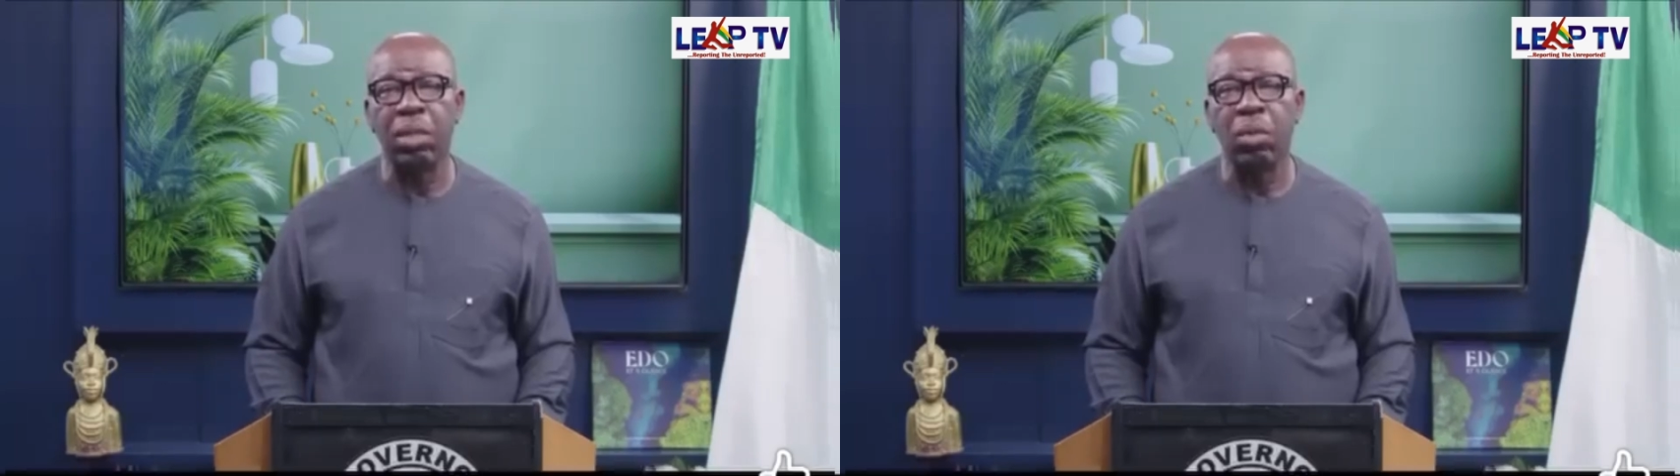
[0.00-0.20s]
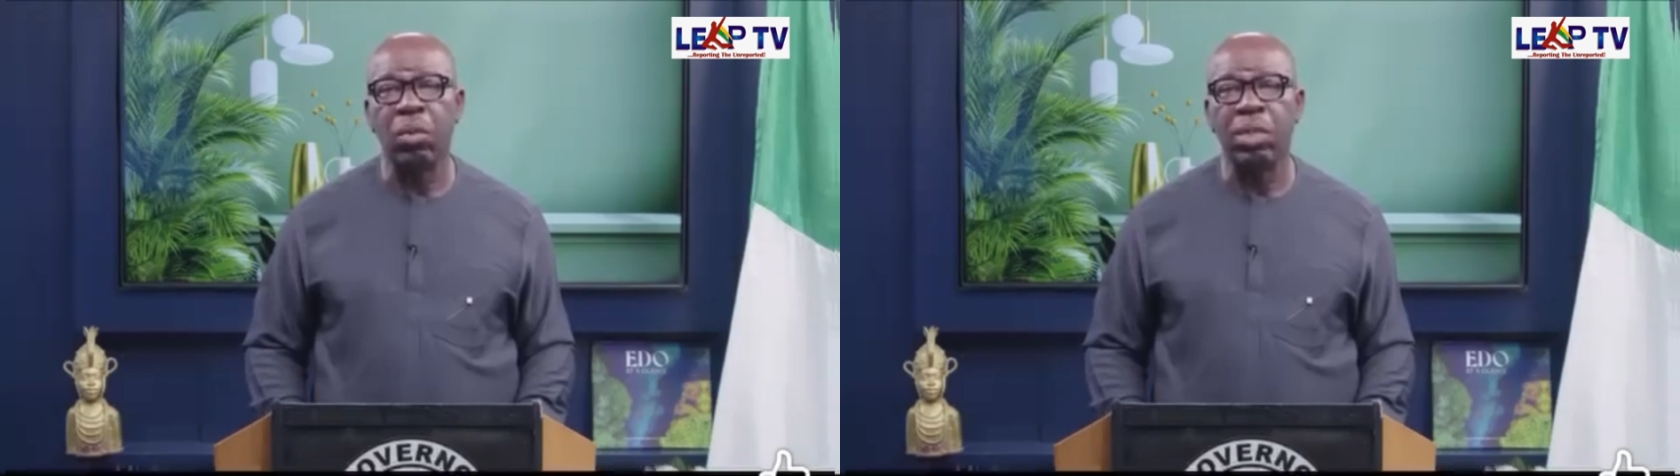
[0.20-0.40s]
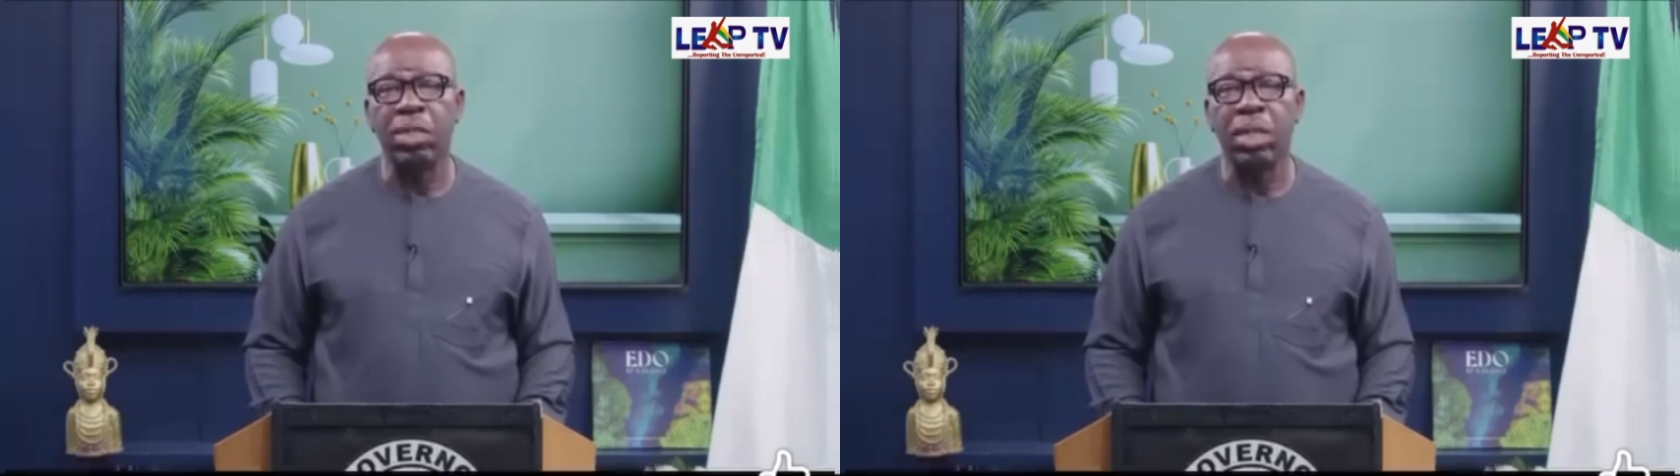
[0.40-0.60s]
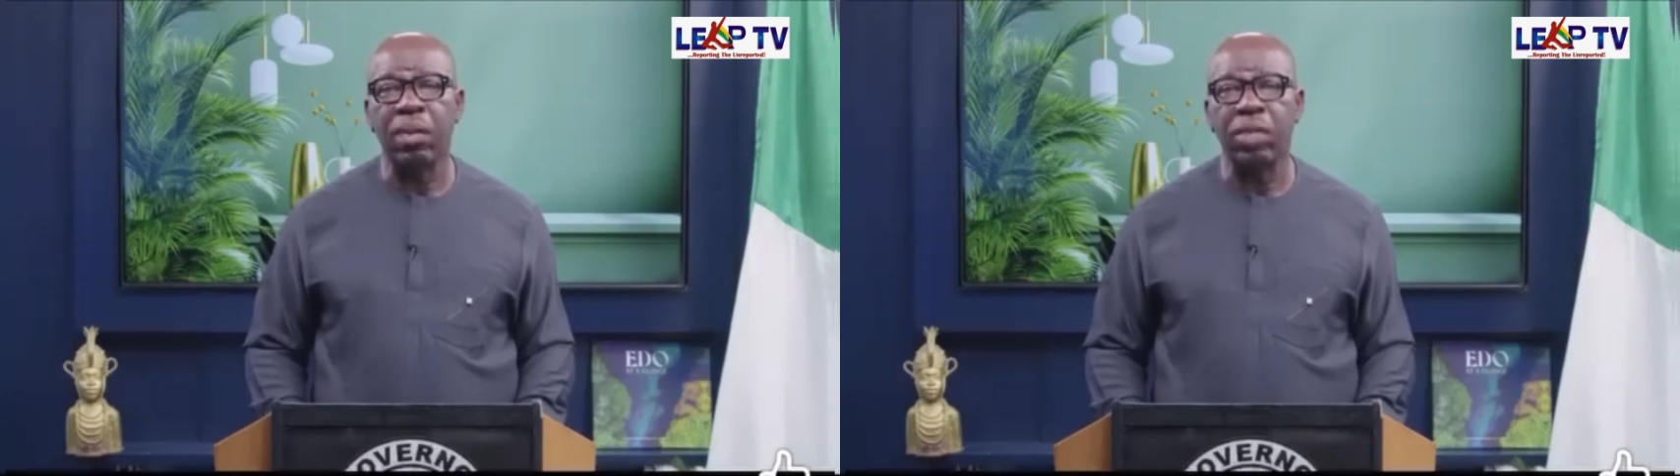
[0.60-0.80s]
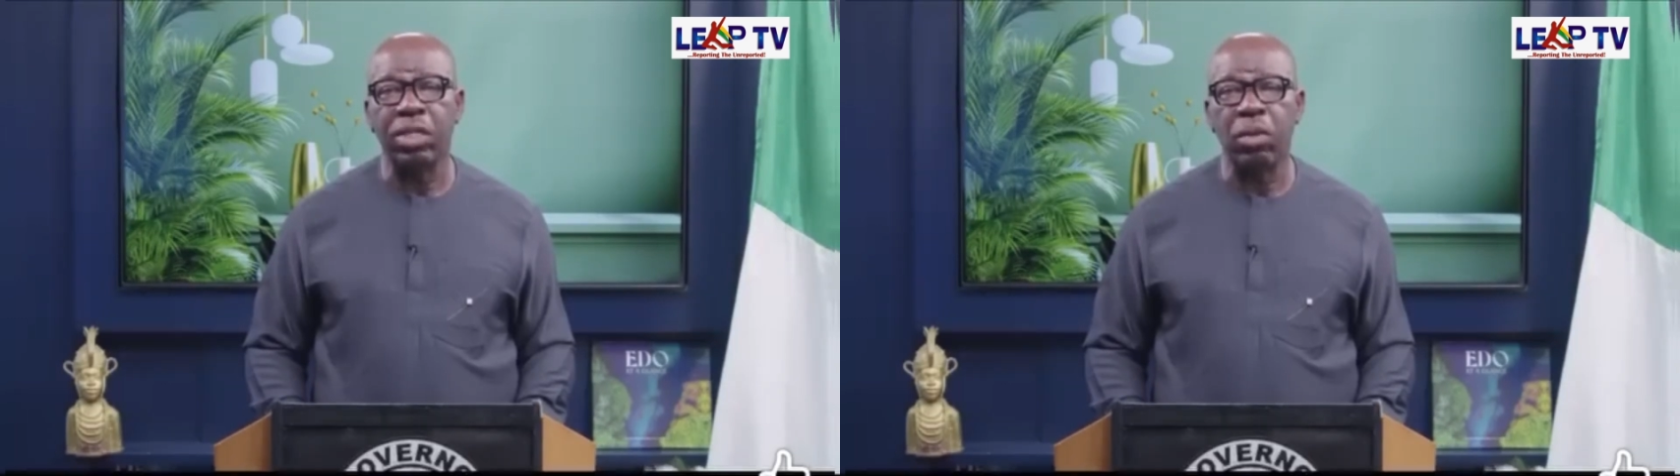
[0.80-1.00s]
will seek
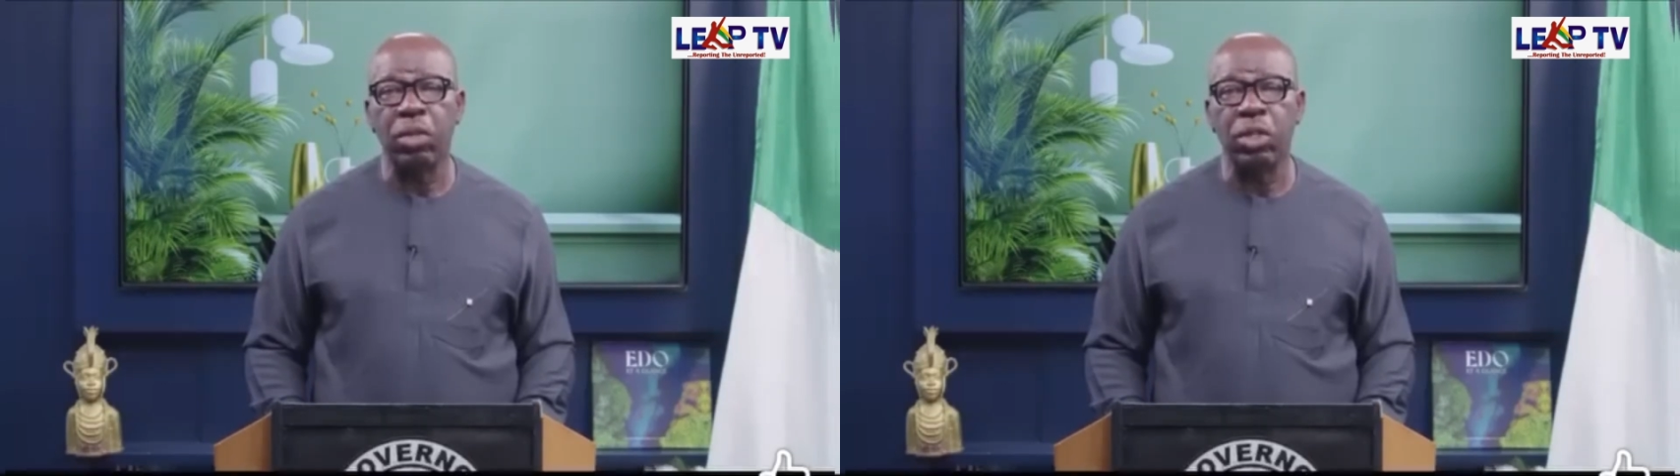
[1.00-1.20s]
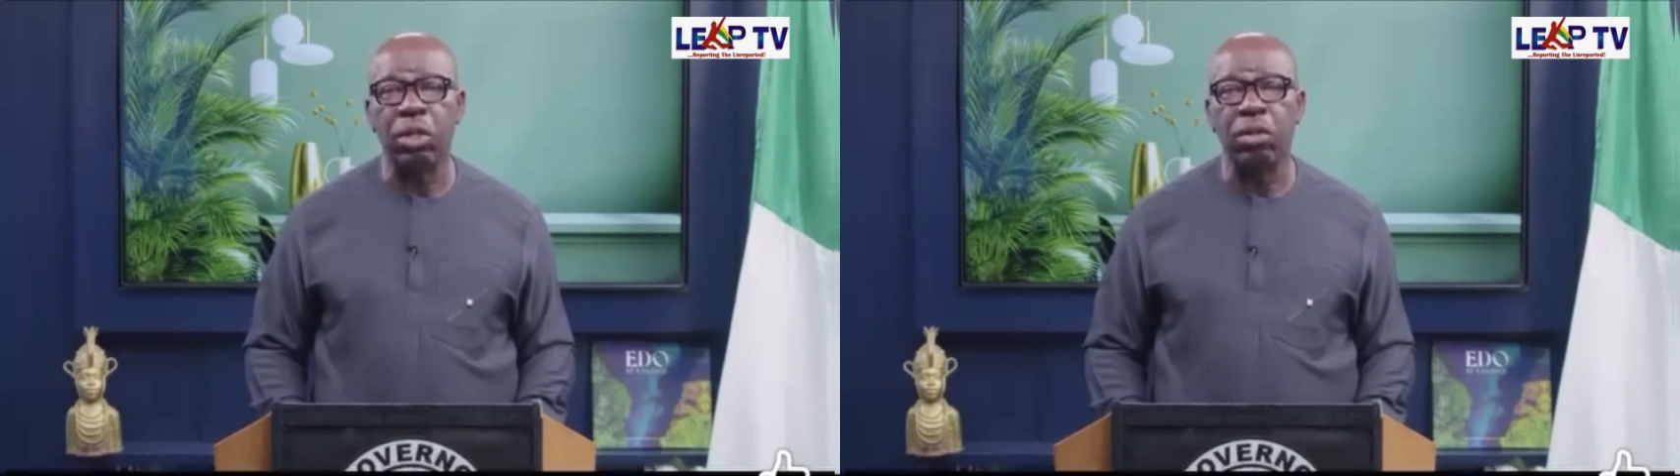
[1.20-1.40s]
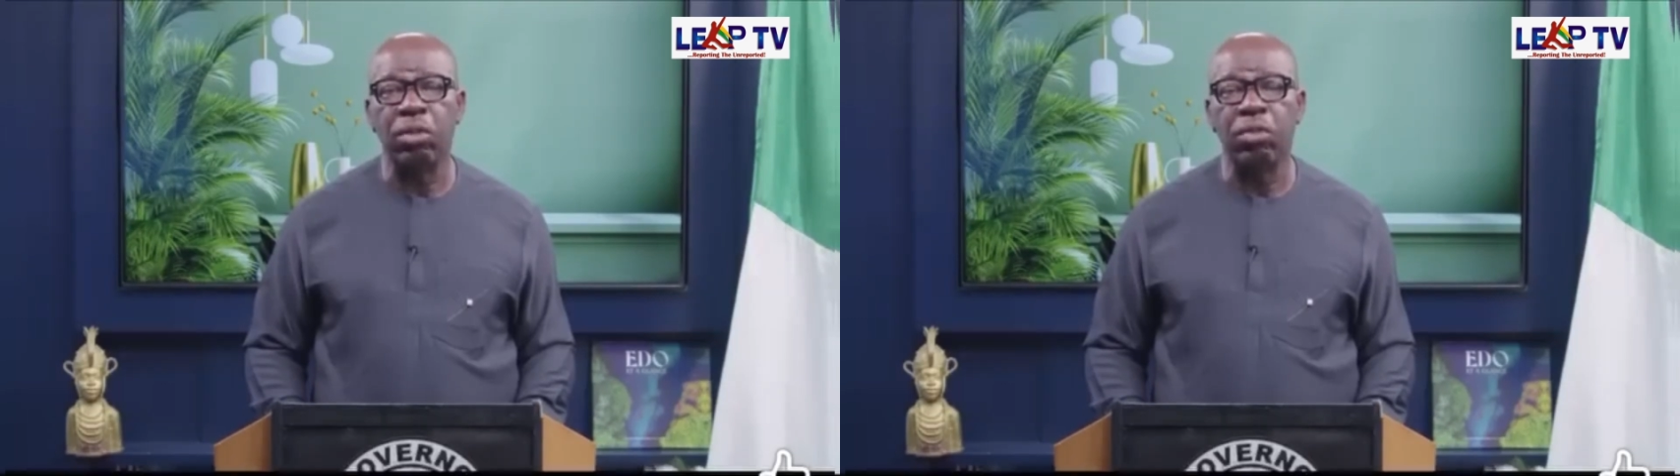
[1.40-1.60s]
resolution